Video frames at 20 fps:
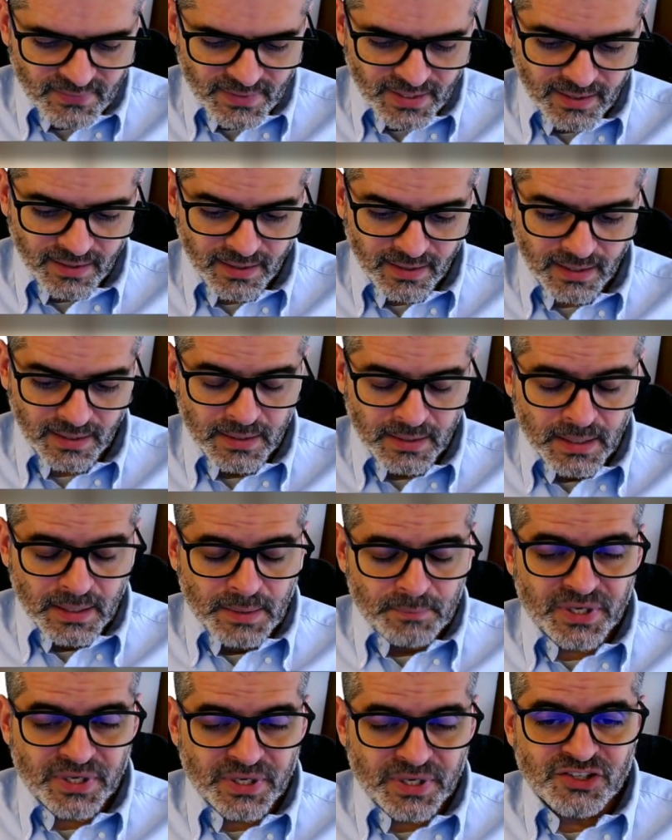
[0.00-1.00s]

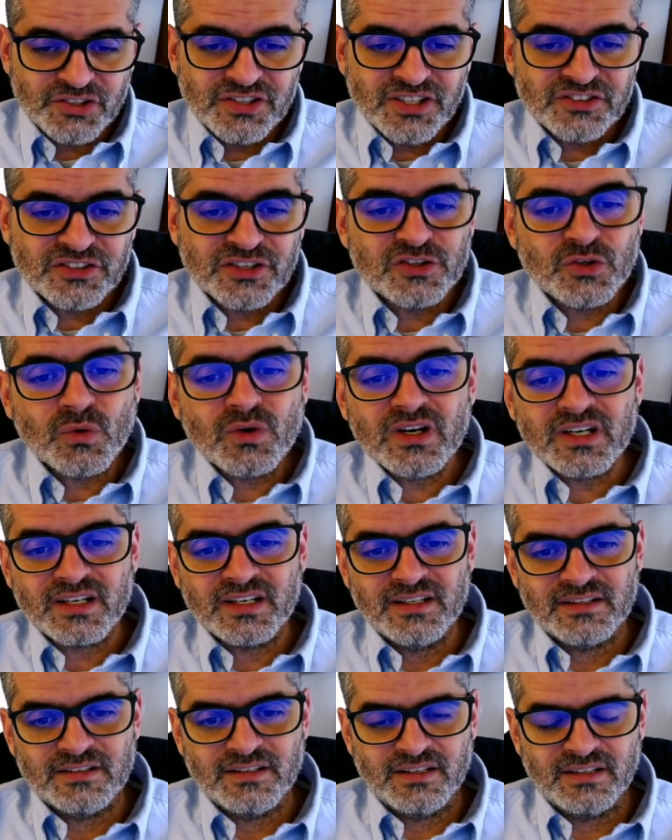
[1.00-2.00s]
But this doesn't
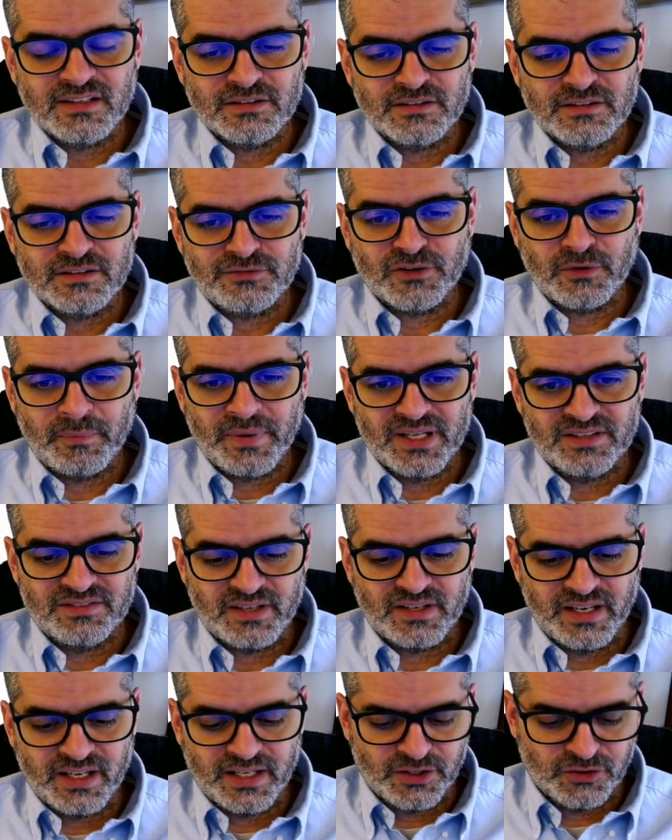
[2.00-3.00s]
work for
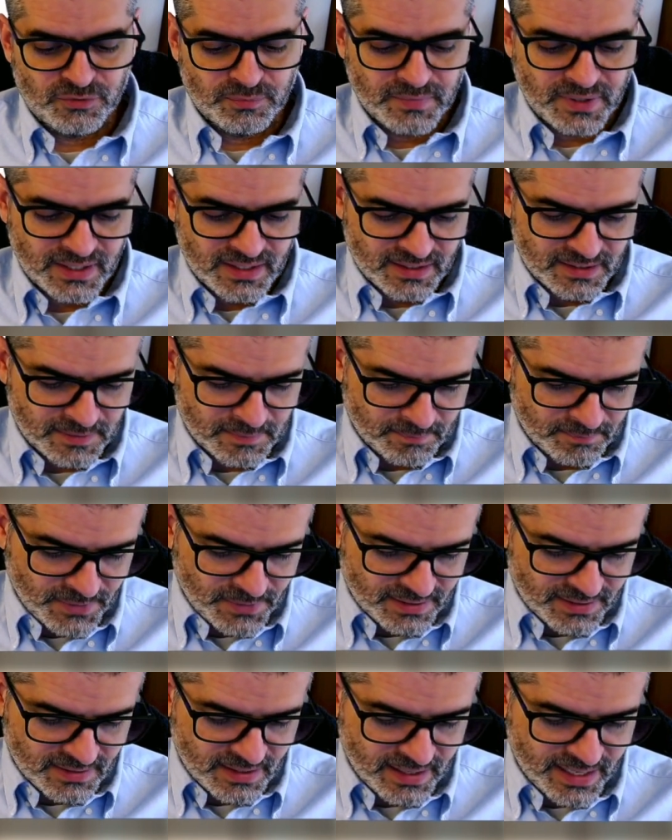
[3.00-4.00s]

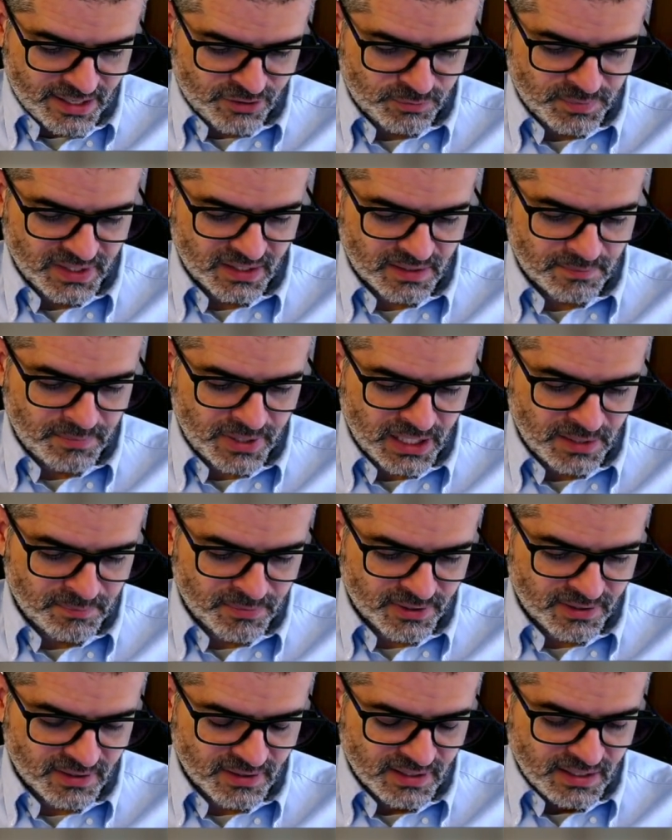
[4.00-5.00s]
panpsychism. There has been a
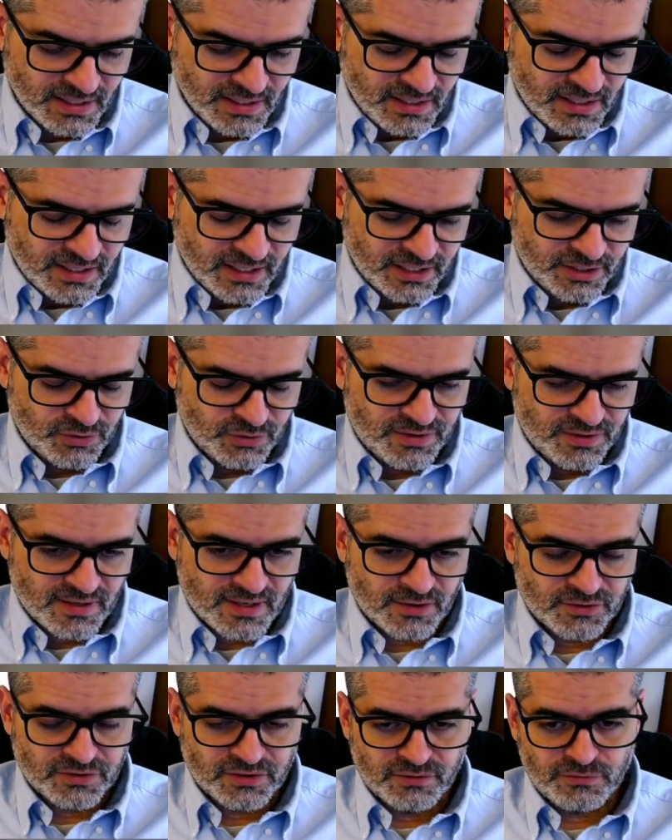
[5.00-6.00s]
paper in
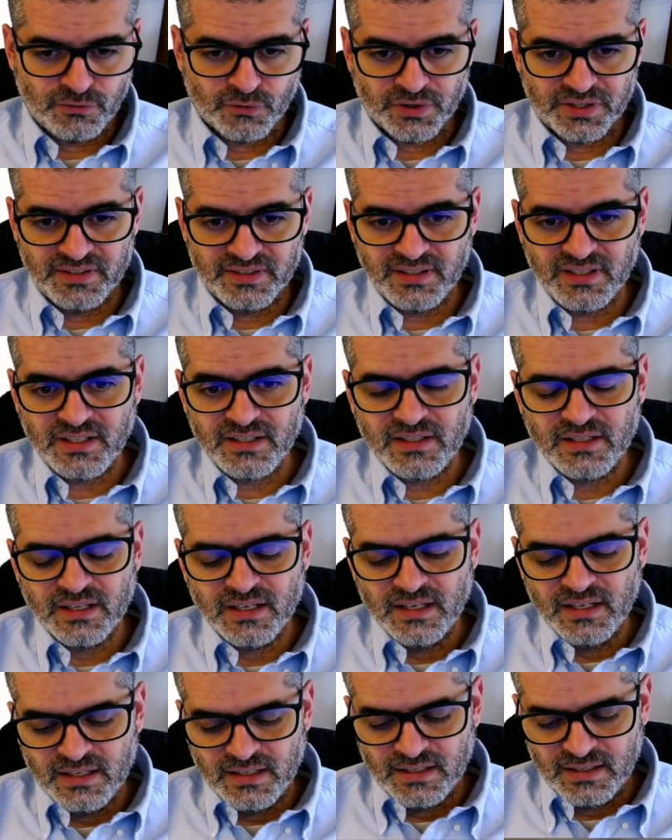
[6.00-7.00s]
2014
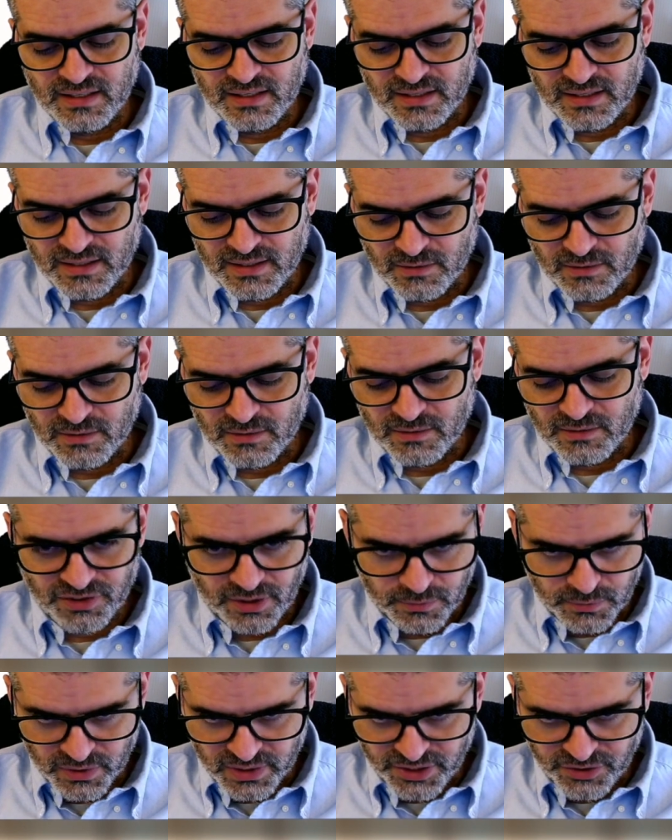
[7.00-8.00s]
which I
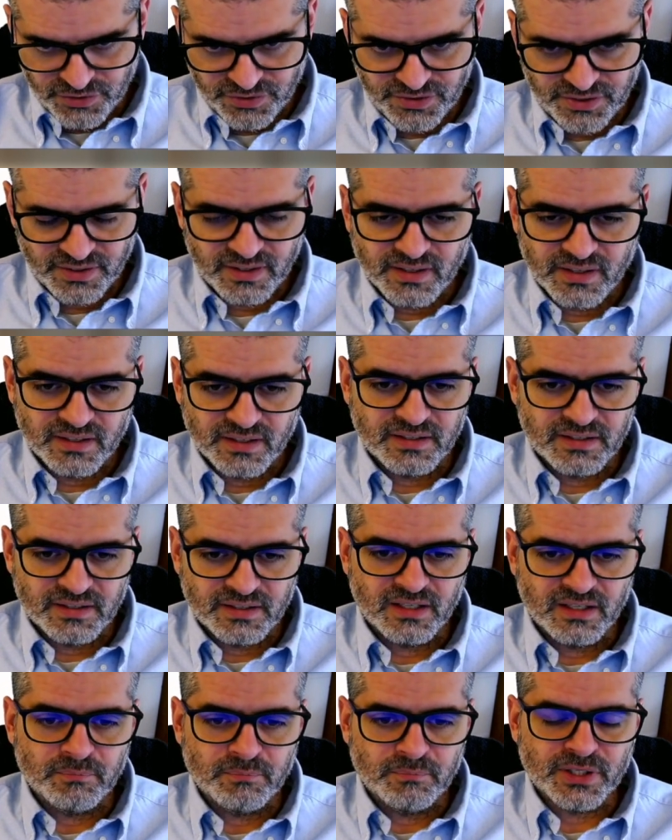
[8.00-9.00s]
will list
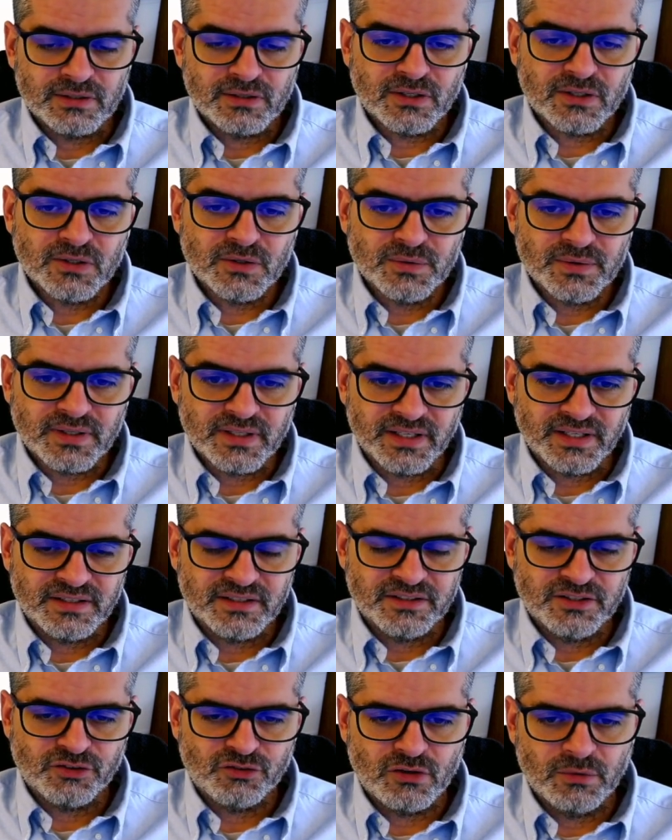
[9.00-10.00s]
below in
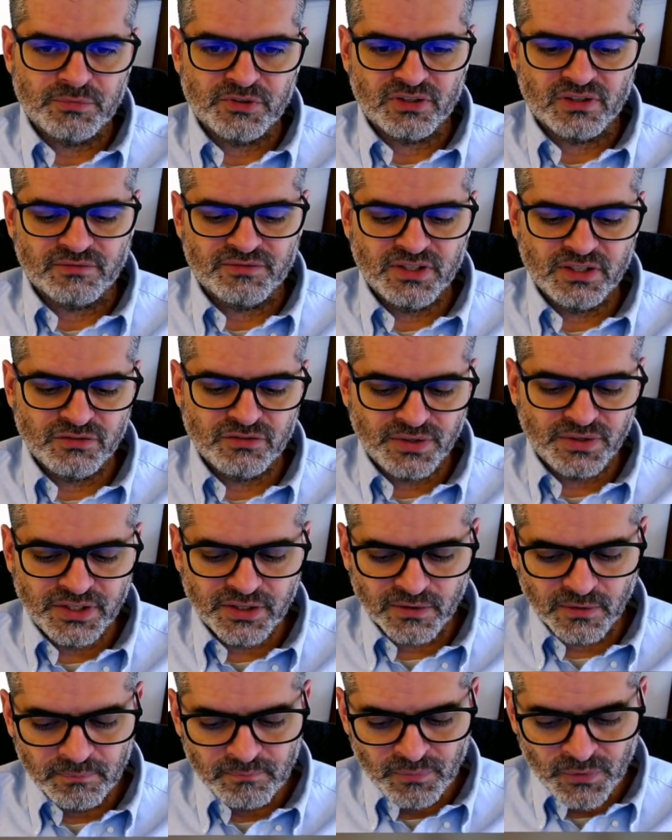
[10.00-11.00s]
the description of this
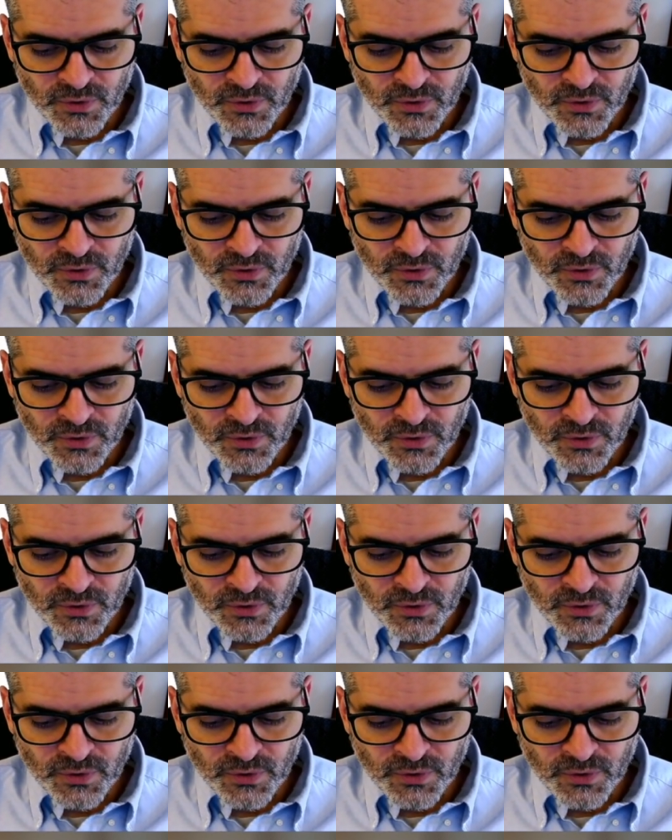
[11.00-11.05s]
video,